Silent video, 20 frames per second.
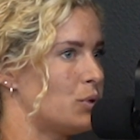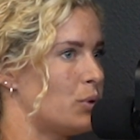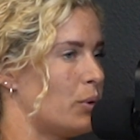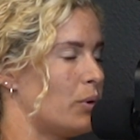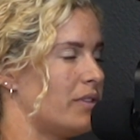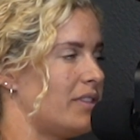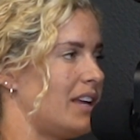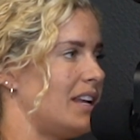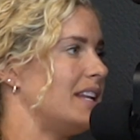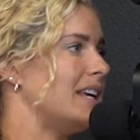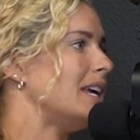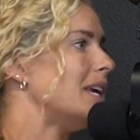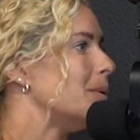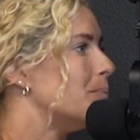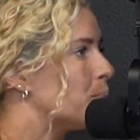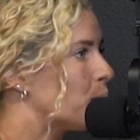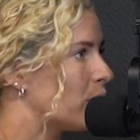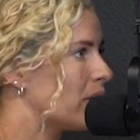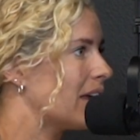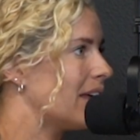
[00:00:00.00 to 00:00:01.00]
tour, they
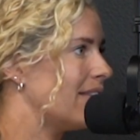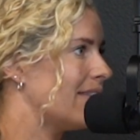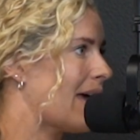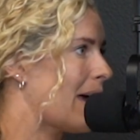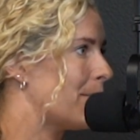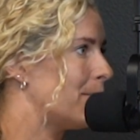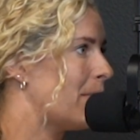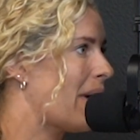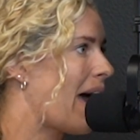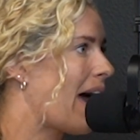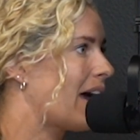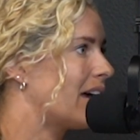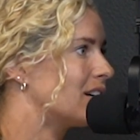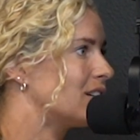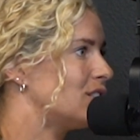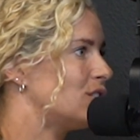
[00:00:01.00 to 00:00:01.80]
keep bringing that back.